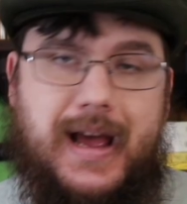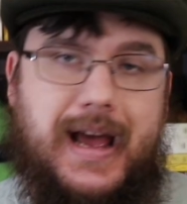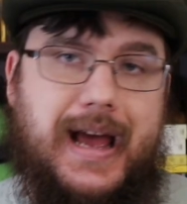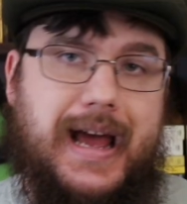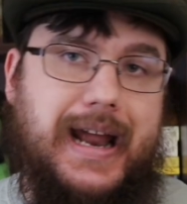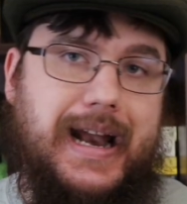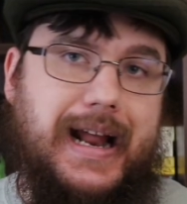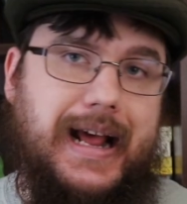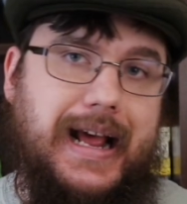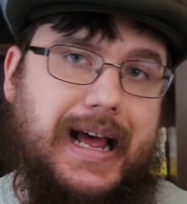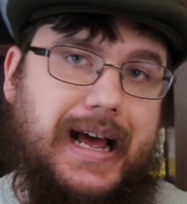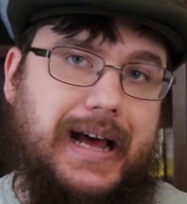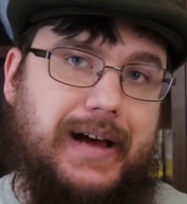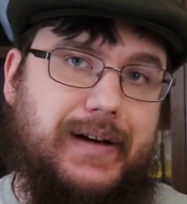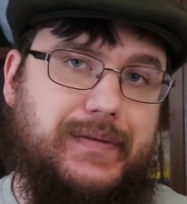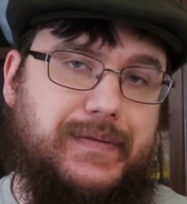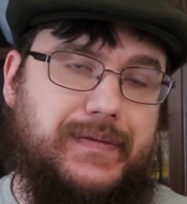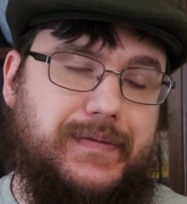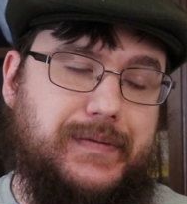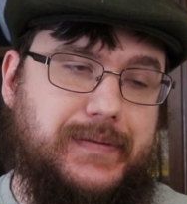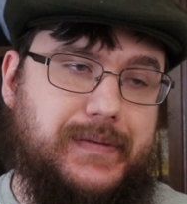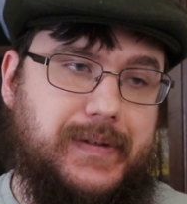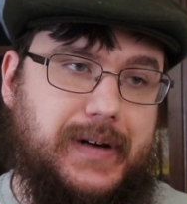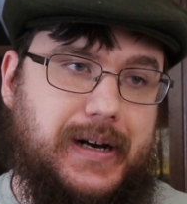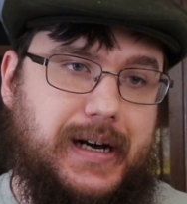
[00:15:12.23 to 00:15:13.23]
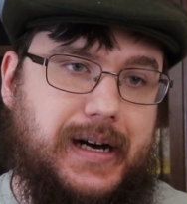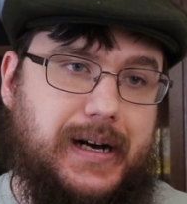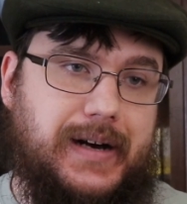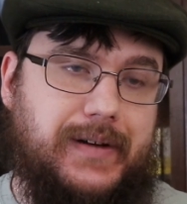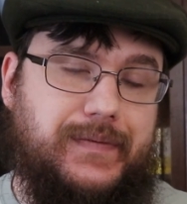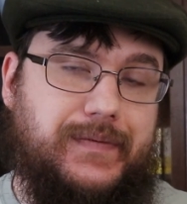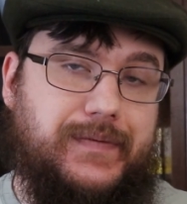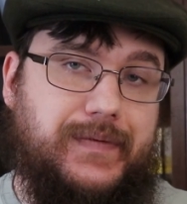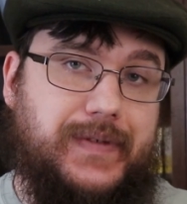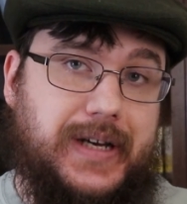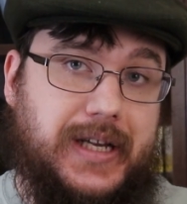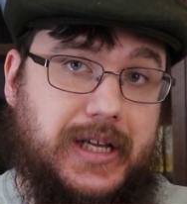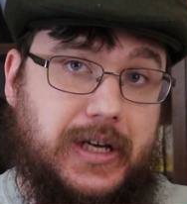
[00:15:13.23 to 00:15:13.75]
And I have uh,
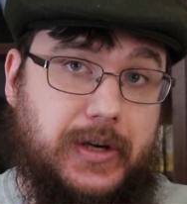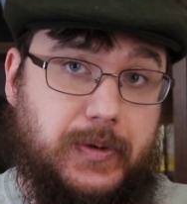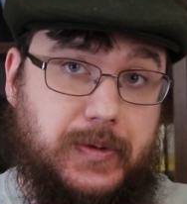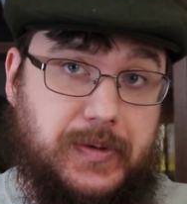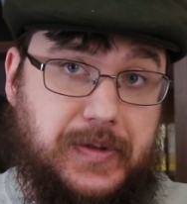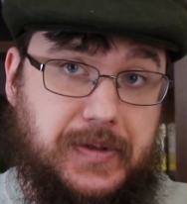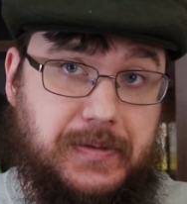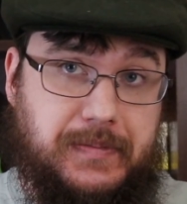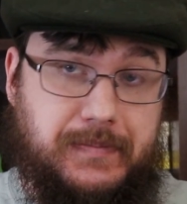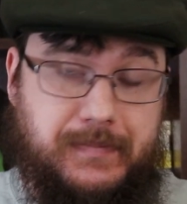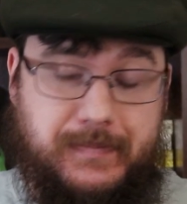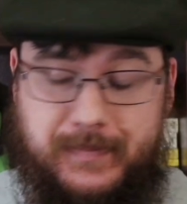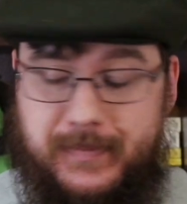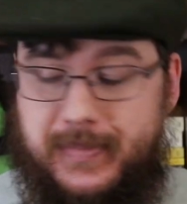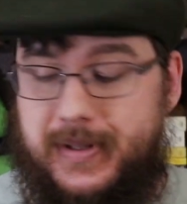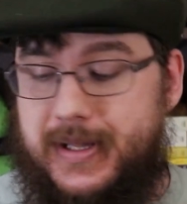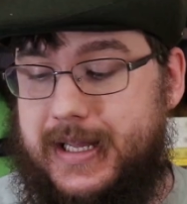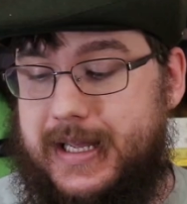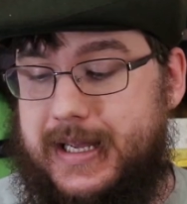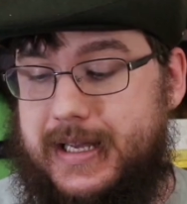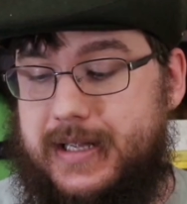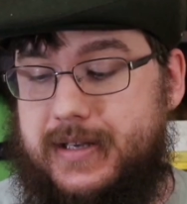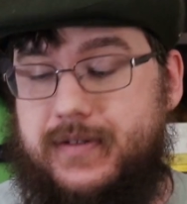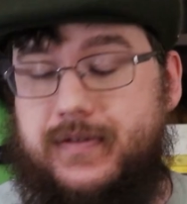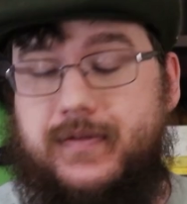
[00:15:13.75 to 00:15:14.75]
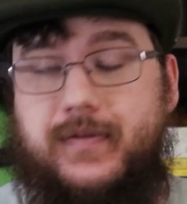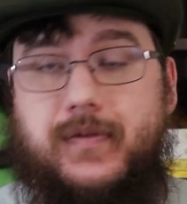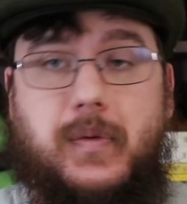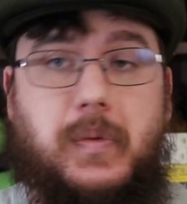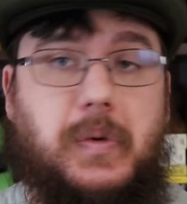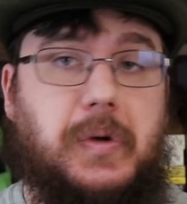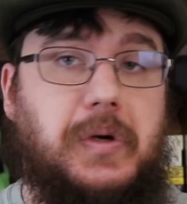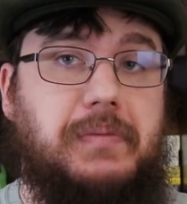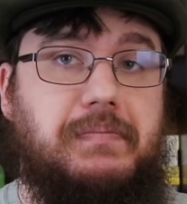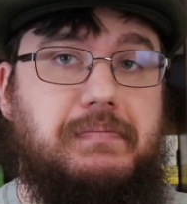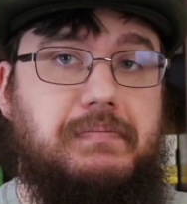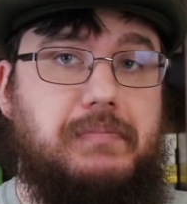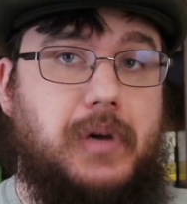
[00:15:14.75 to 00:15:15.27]
videos planned
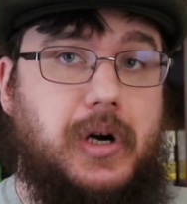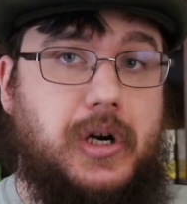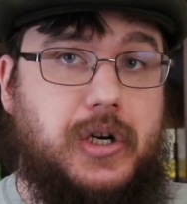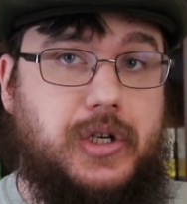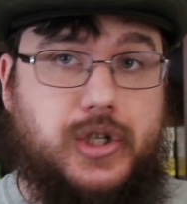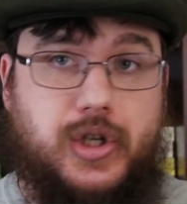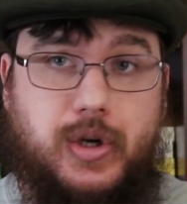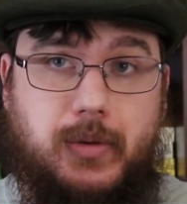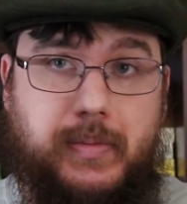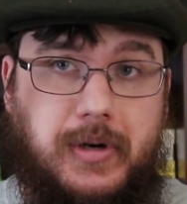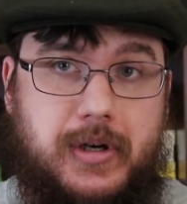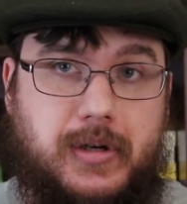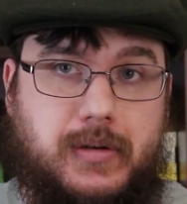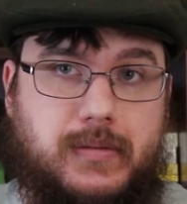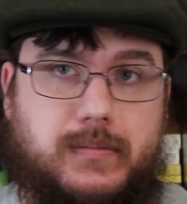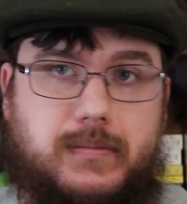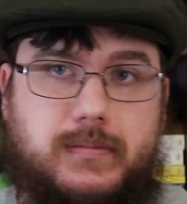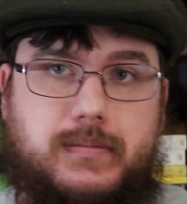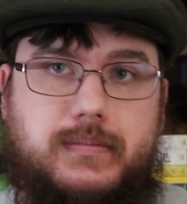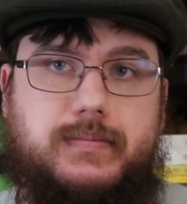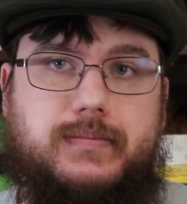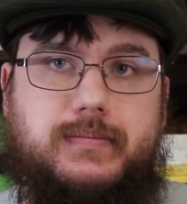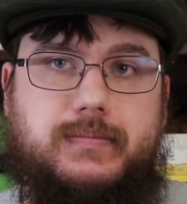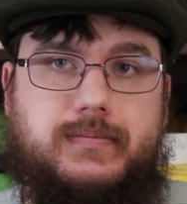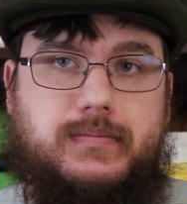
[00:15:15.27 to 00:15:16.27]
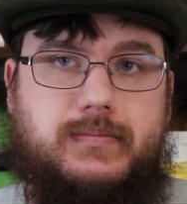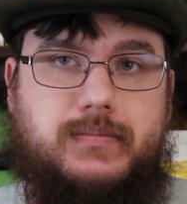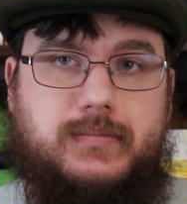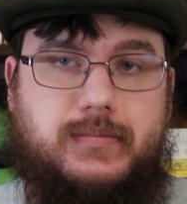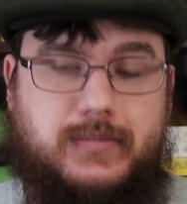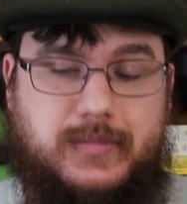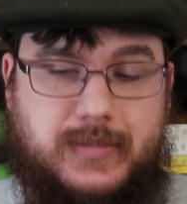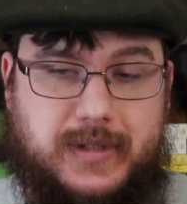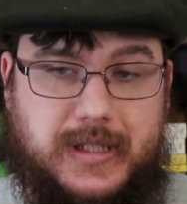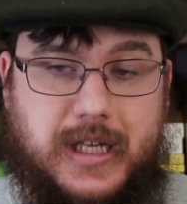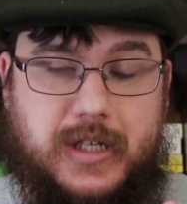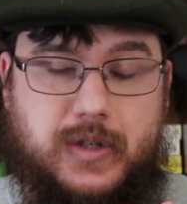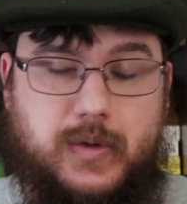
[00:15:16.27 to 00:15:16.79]
for October,
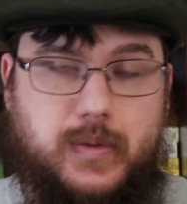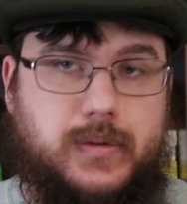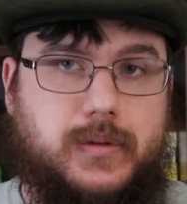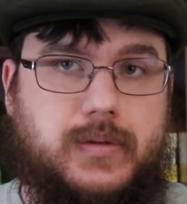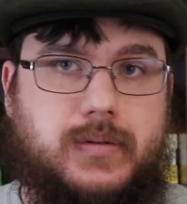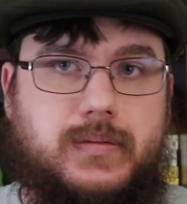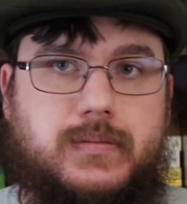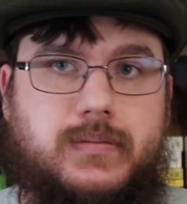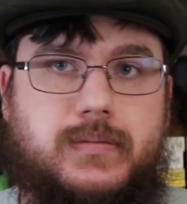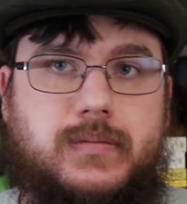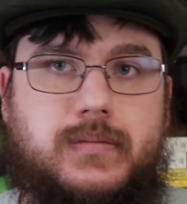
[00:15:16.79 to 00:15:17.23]
scheduled.